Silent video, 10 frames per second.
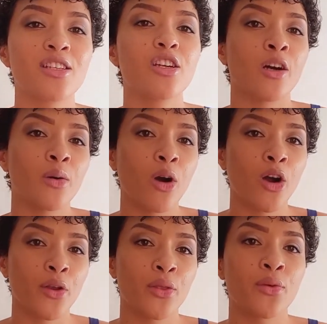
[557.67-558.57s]

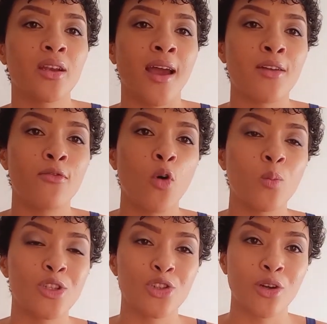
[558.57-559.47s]
COR 39 form
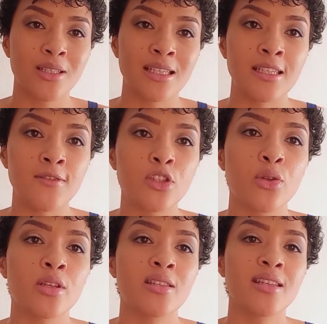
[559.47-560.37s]
is not delivered to
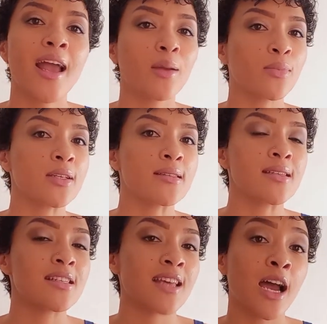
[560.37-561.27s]
the
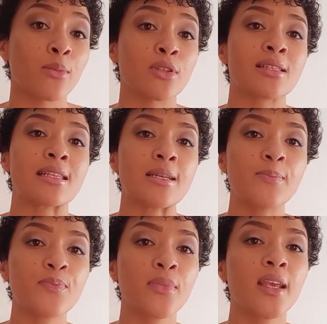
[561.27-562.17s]
CIPC timelessly.
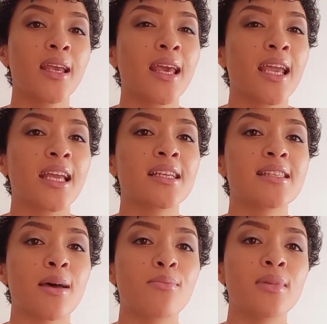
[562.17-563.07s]
It is
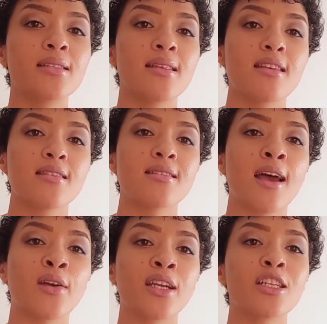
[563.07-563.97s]
submitted that the
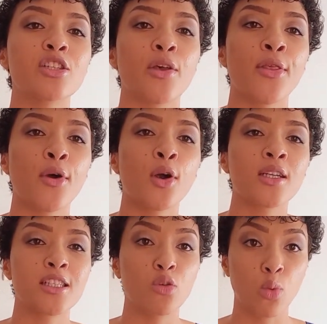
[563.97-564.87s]
director's
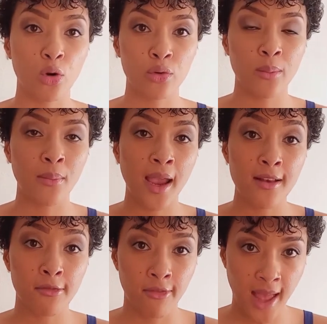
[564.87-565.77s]
authority will
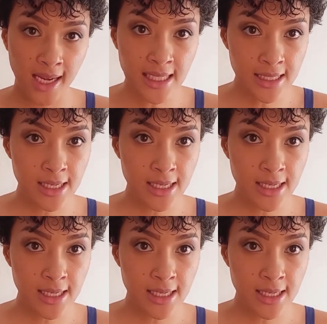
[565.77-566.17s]
remain valid.